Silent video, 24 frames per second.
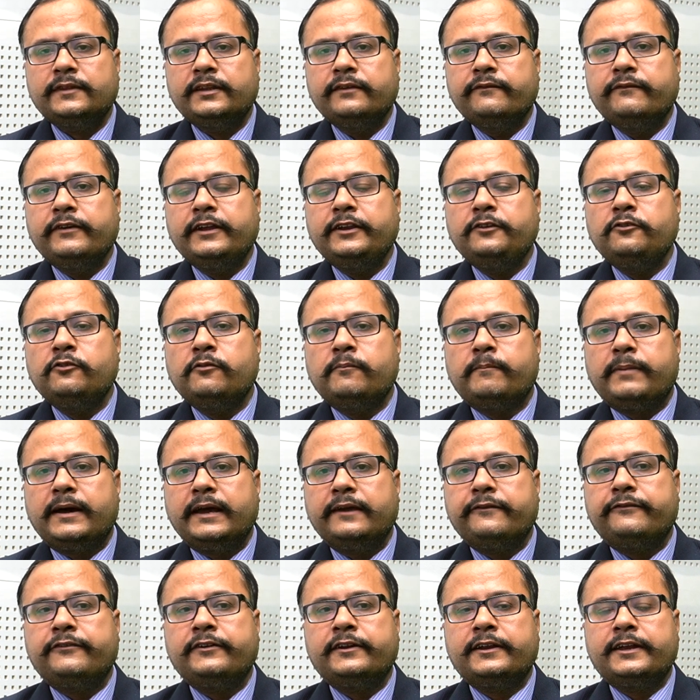When you
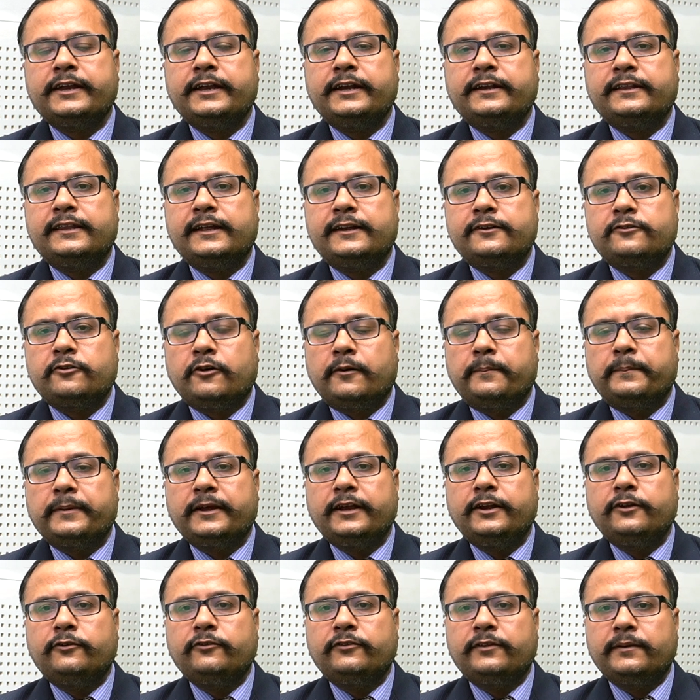bifurcate that topic
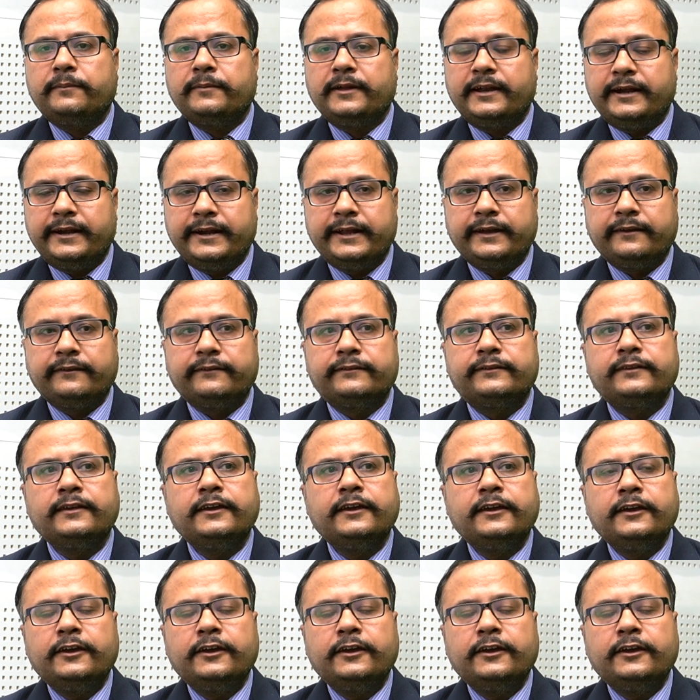into some headings,